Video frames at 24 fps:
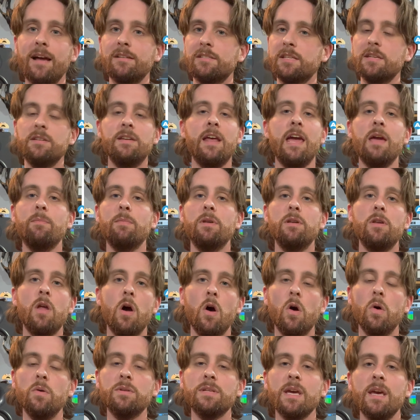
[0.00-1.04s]
to name a
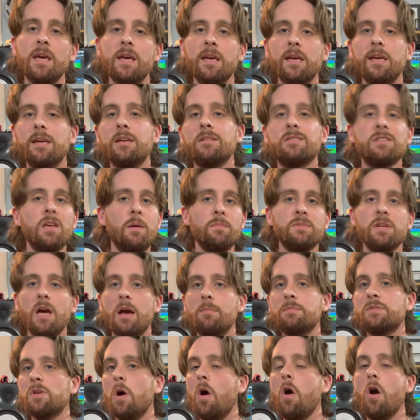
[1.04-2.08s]
note is
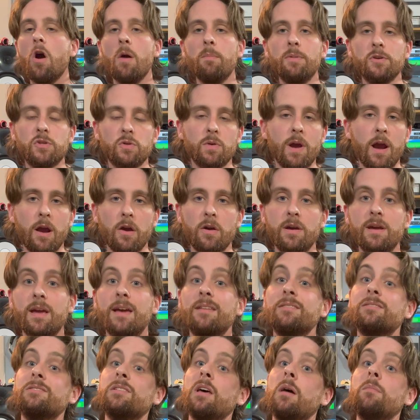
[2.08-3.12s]
sometimes arbitrary
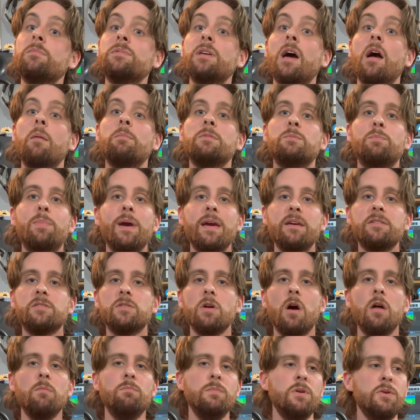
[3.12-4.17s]
and sometimes based
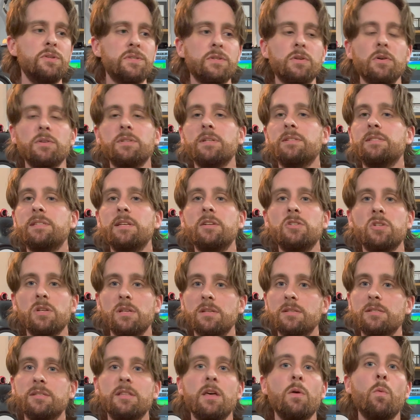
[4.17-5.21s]
on musical
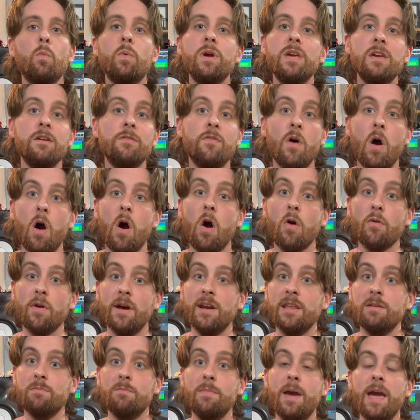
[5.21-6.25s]
decisions that we've
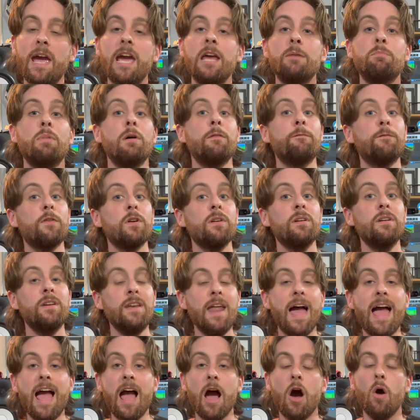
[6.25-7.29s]
already made, but for
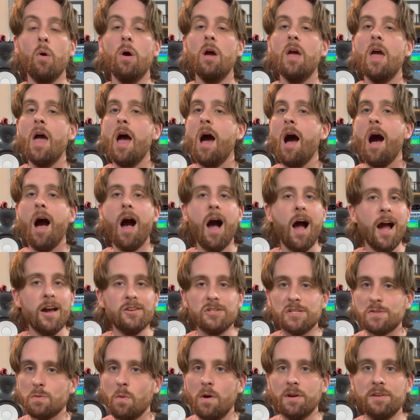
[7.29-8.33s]
now, I
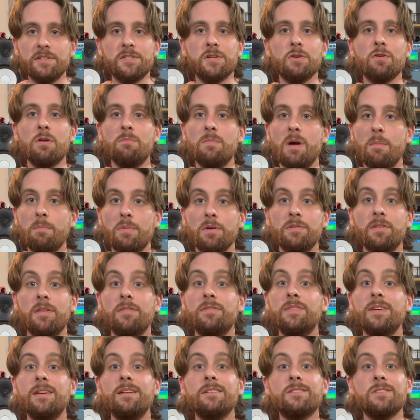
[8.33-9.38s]
just want us to remember that
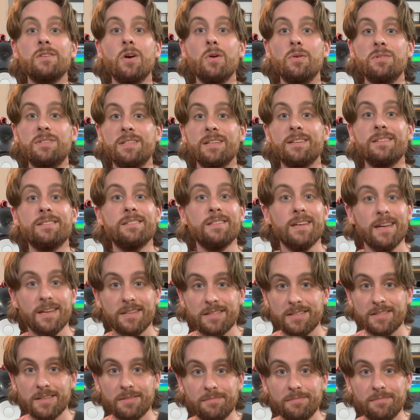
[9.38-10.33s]
these notes exist.